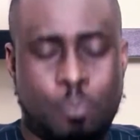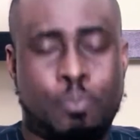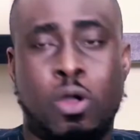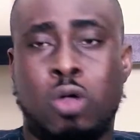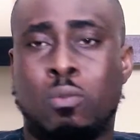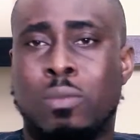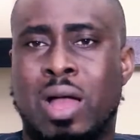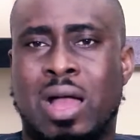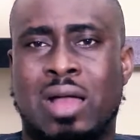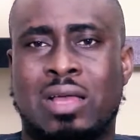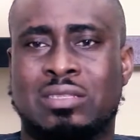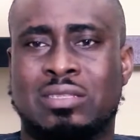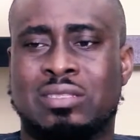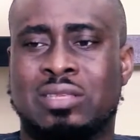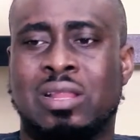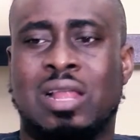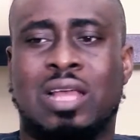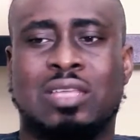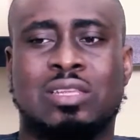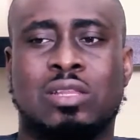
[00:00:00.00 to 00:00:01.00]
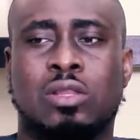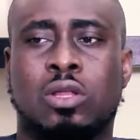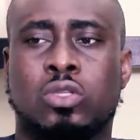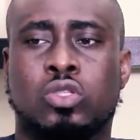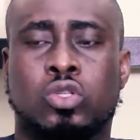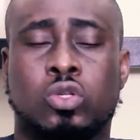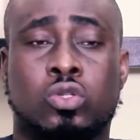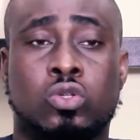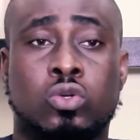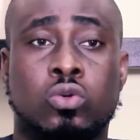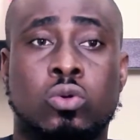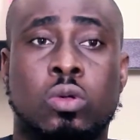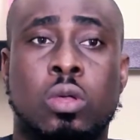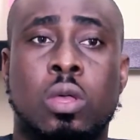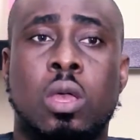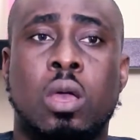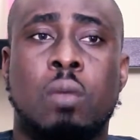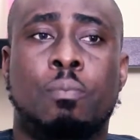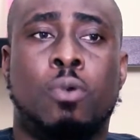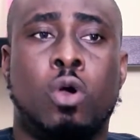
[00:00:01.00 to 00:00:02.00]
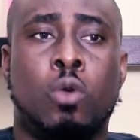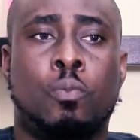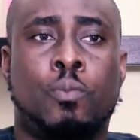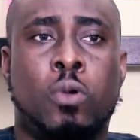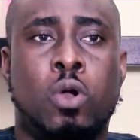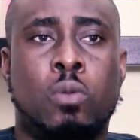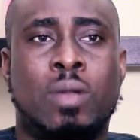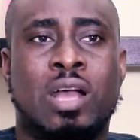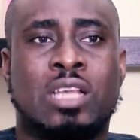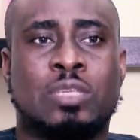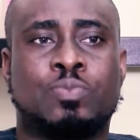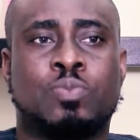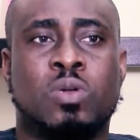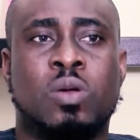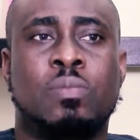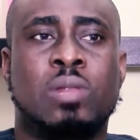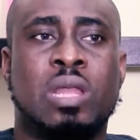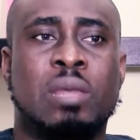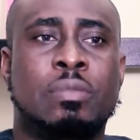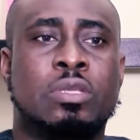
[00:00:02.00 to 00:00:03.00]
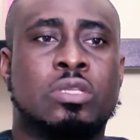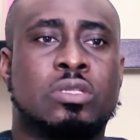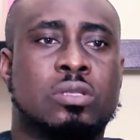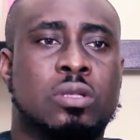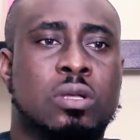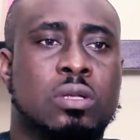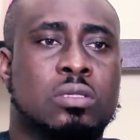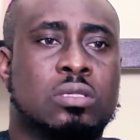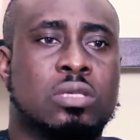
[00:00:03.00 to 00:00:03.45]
Pogba still has a lot to do. Paul Pogba's problem is not